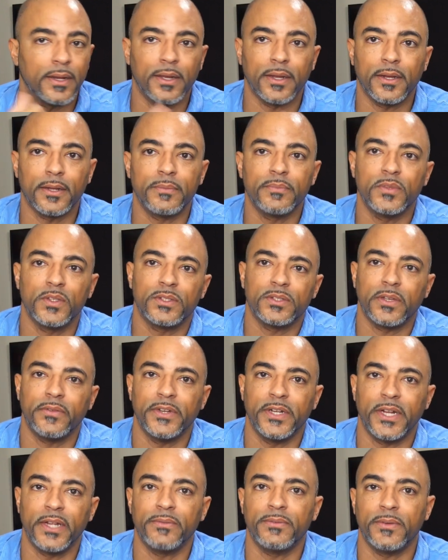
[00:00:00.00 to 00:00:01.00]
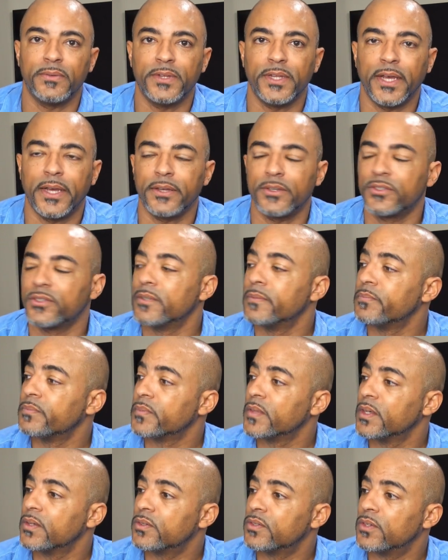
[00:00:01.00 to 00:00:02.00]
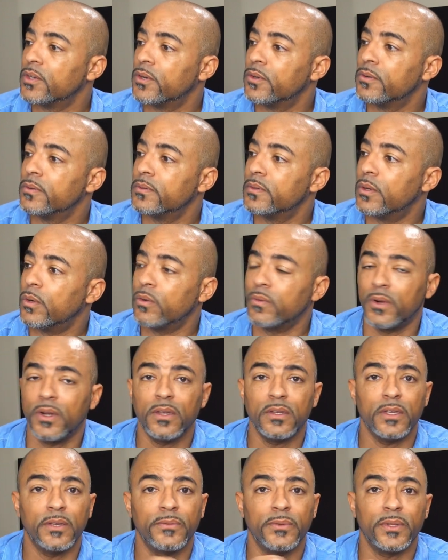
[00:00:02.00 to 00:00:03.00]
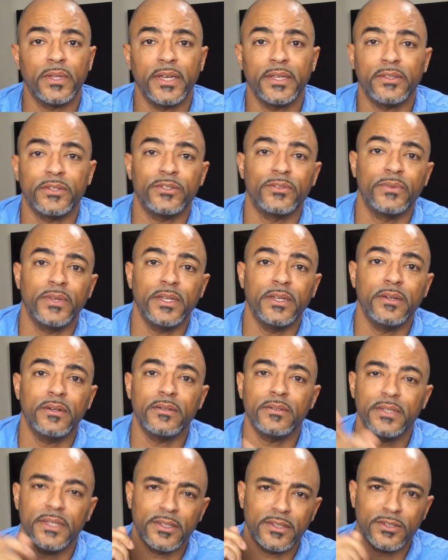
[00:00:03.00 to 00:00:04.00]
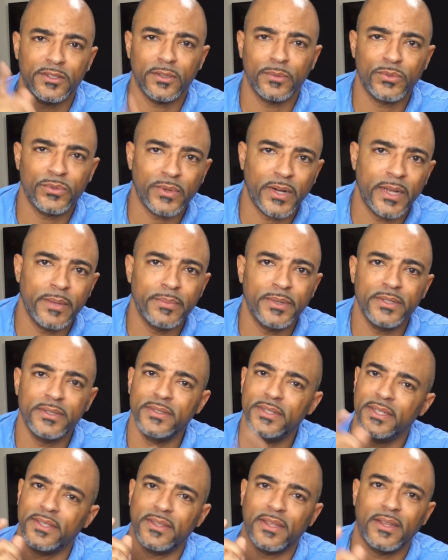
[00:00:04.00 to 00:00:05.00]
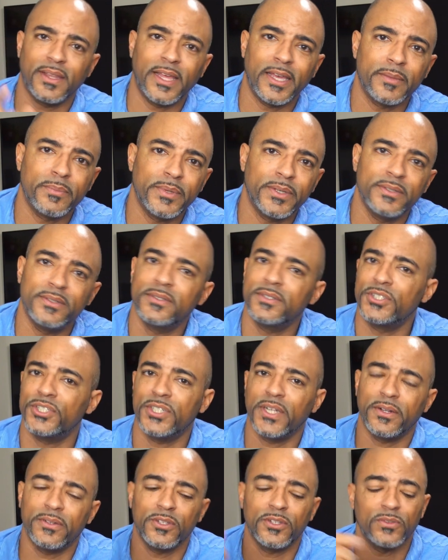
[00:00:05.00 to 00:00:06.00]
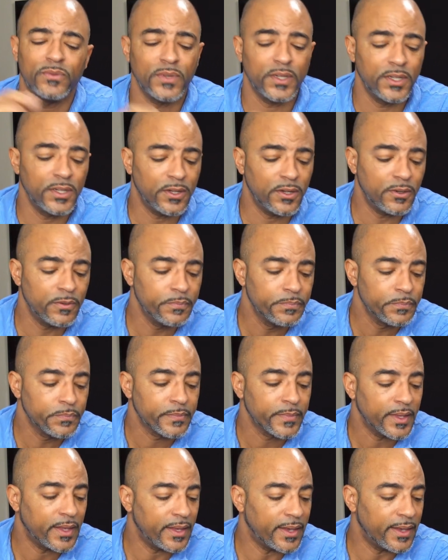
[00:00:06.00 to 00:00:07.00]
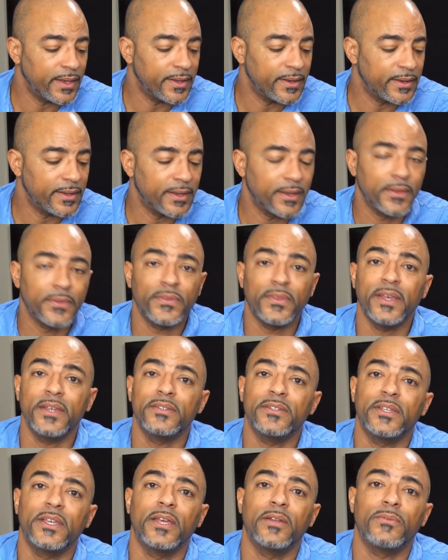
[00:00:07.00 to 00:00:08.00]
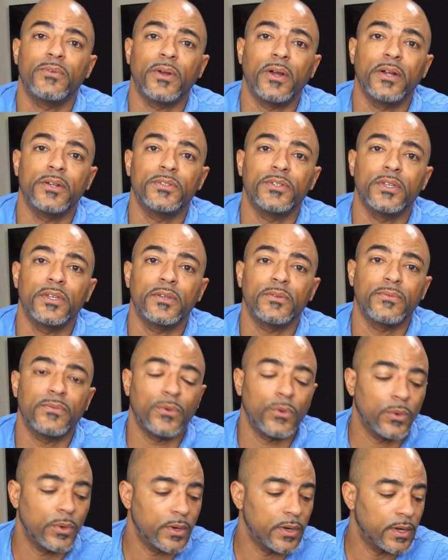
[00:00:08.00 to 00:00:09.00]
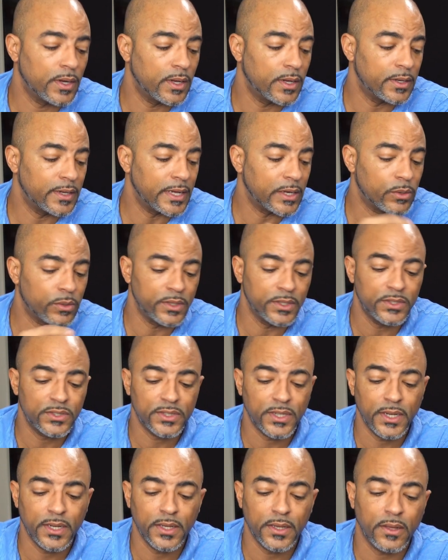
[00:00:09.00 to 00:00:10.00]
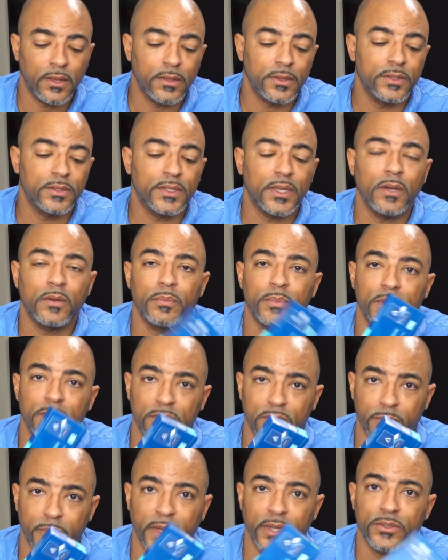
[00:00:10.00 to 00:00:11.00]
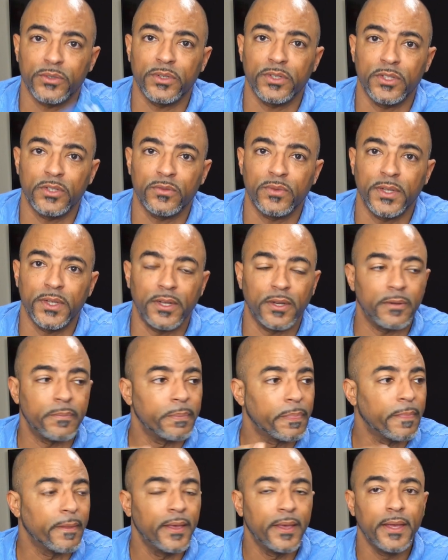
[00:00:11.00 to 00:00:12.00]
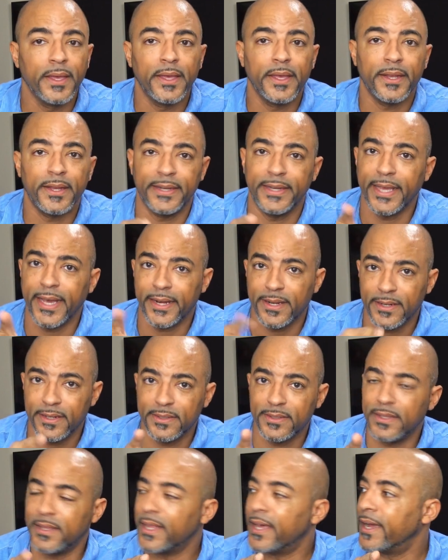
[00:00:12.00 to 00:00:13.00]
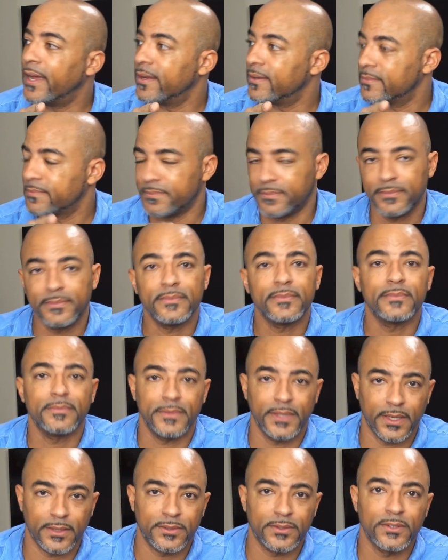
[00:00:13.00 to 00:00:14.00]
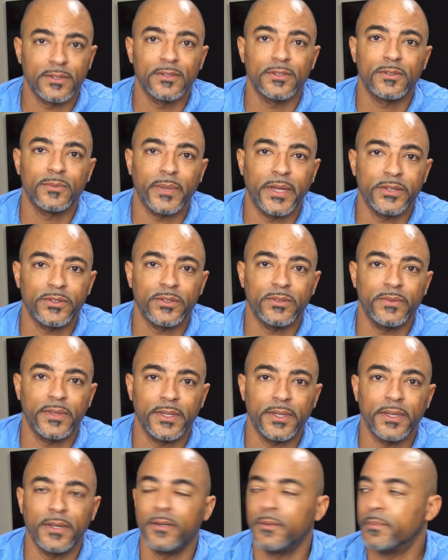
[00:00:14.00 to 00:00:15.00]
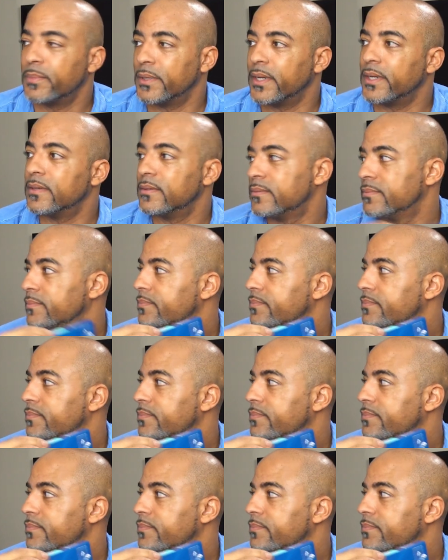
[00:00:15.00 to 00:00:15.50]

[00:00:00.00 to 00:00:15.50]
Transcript: uh, the seventy-nine fifty X. So overall, if you like this video, hit the subscribe button, hit the like button, share this video, and uh, thanks again for Arctic for uh, not only sending all this out, but sponsoring this video. Data doesn't lie. Yes, sponsored video, but